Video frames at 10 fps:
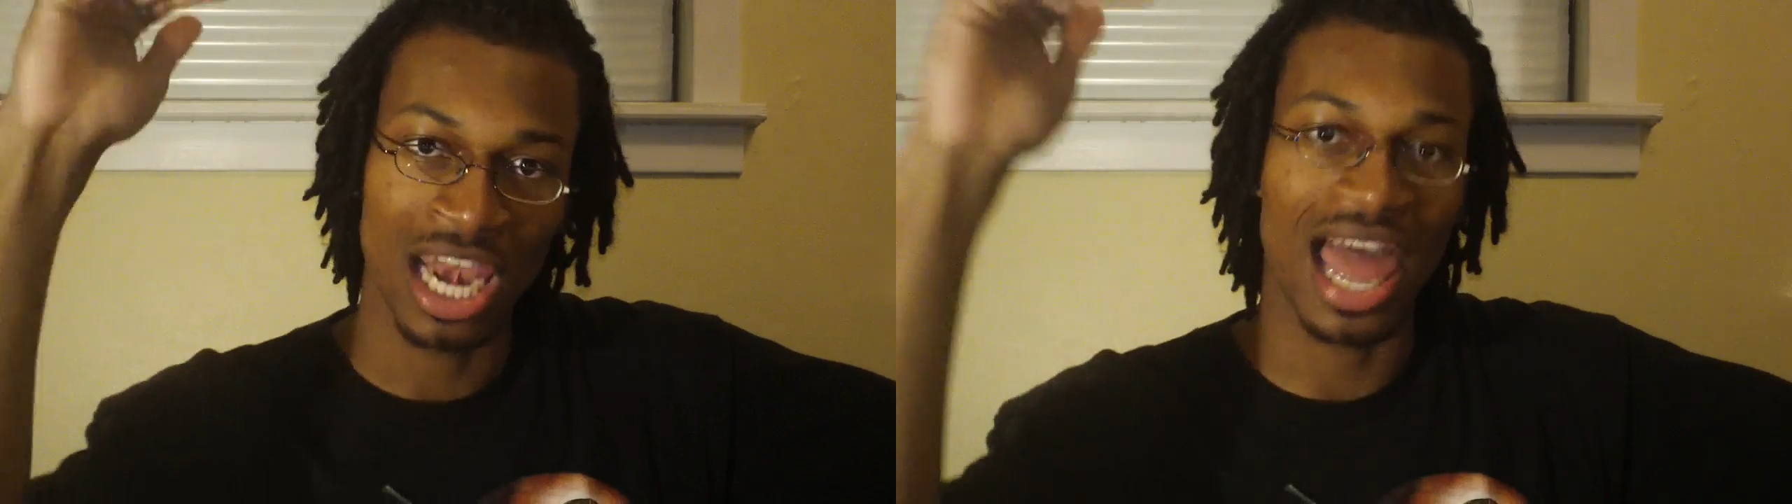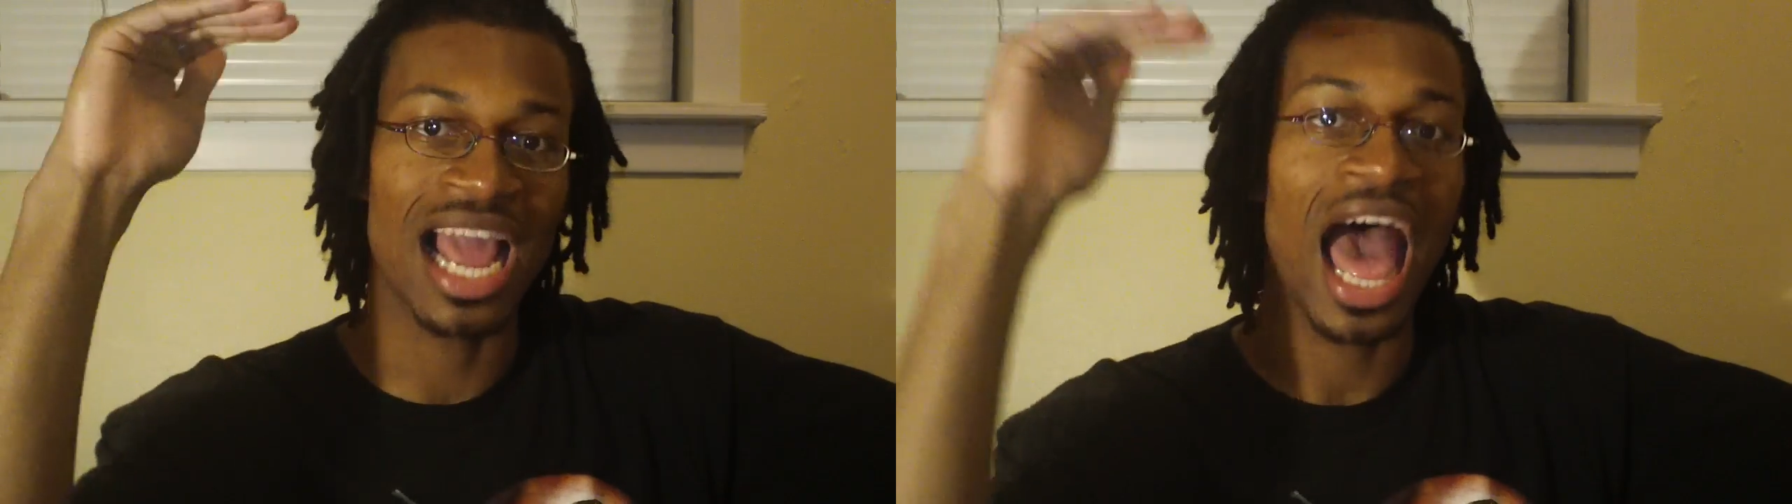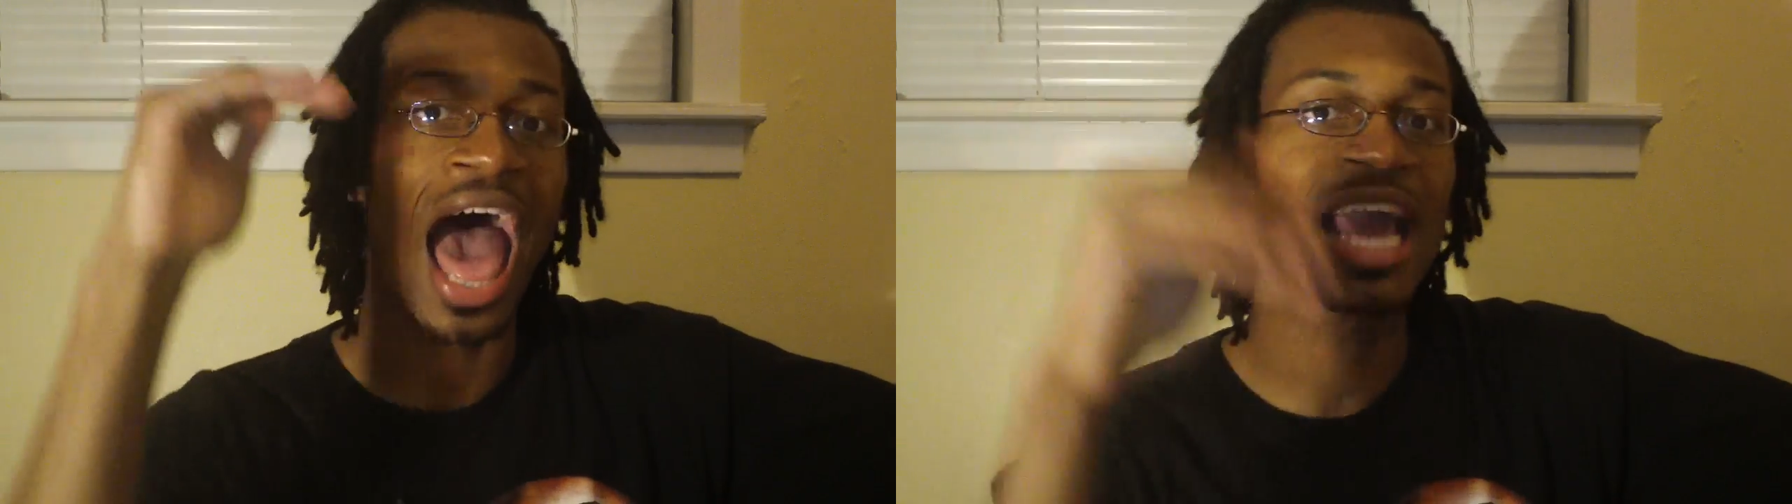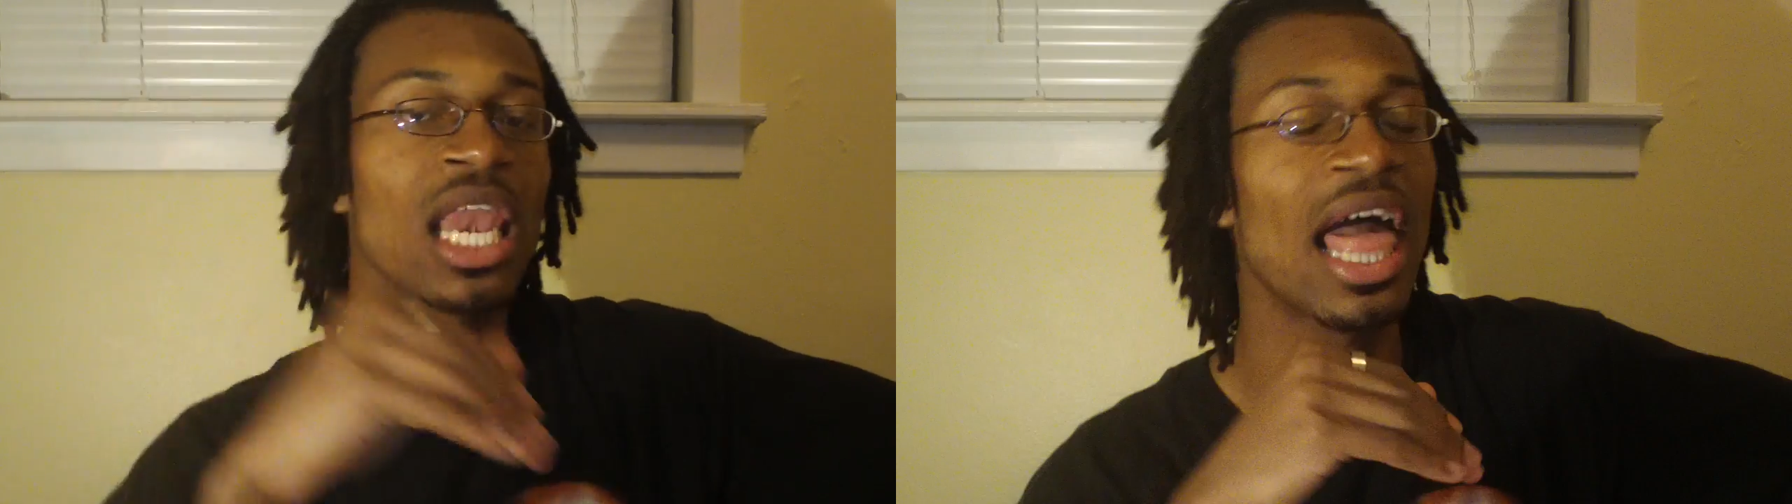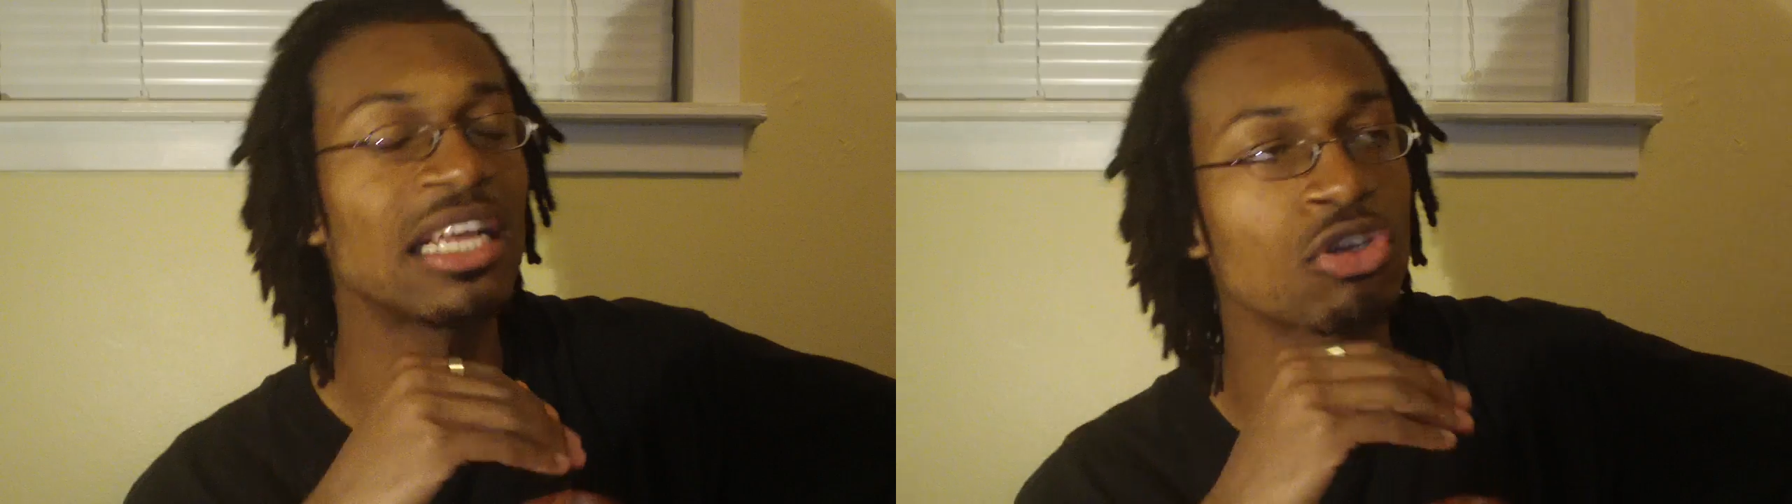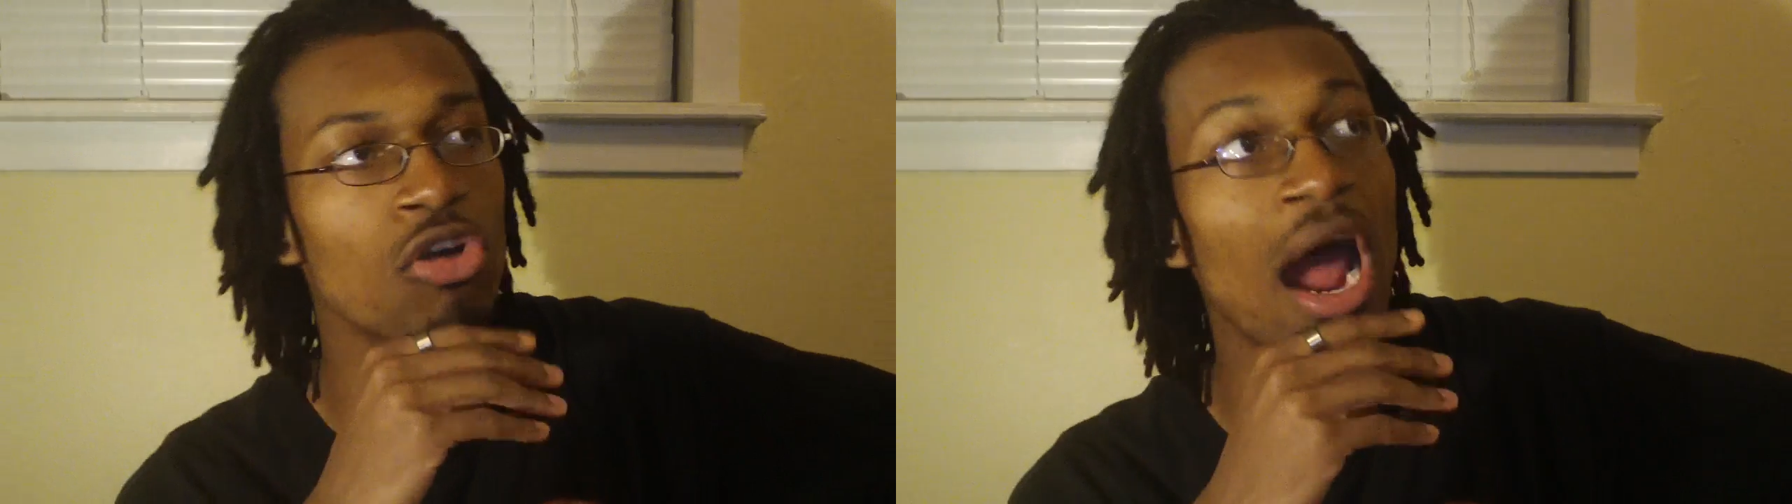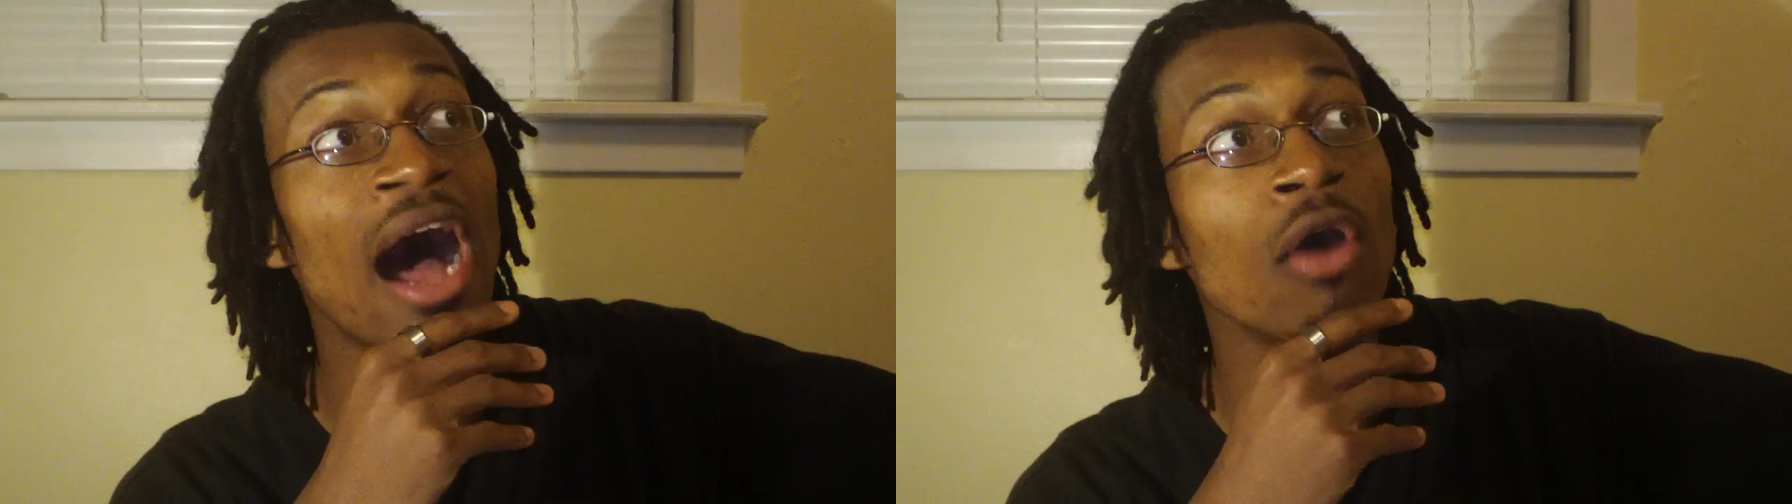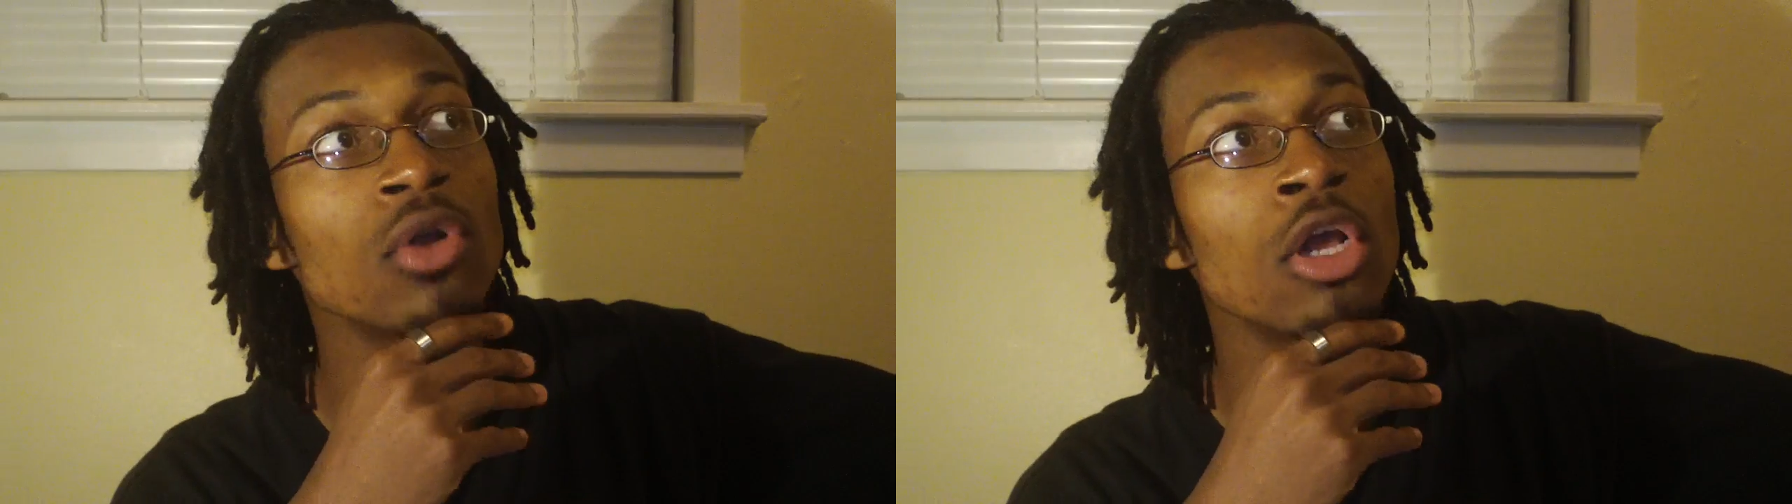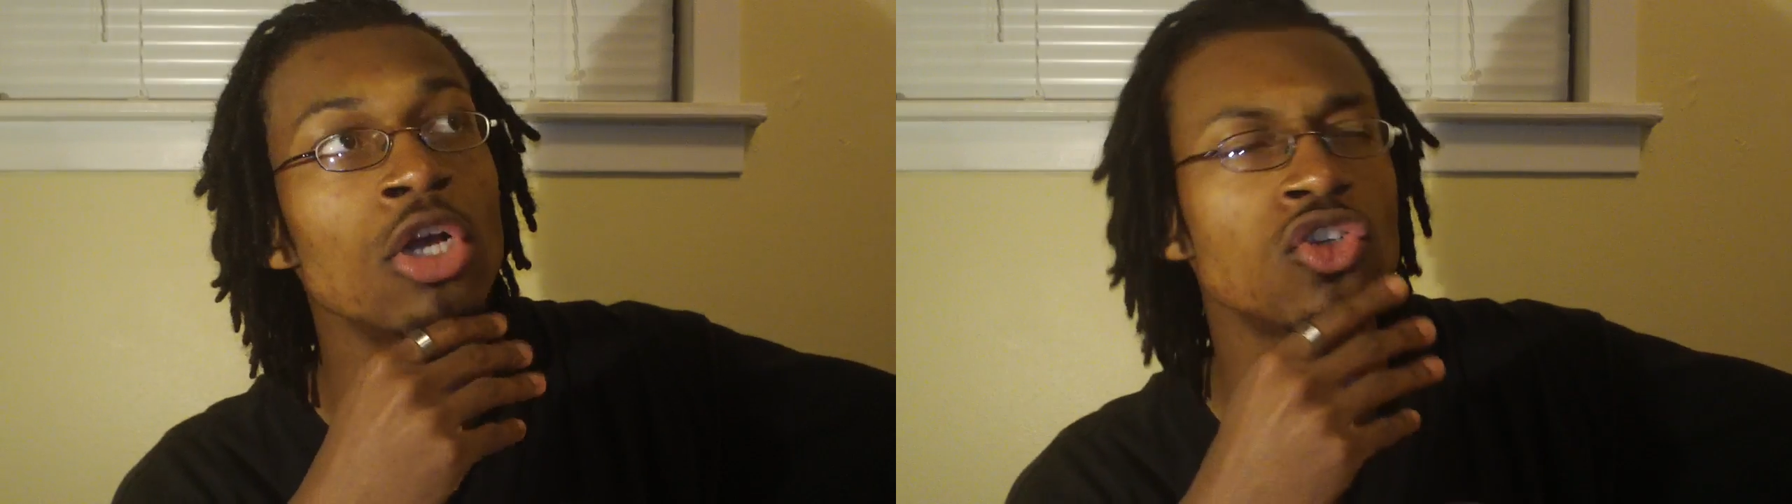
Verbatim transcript: like high class crowd.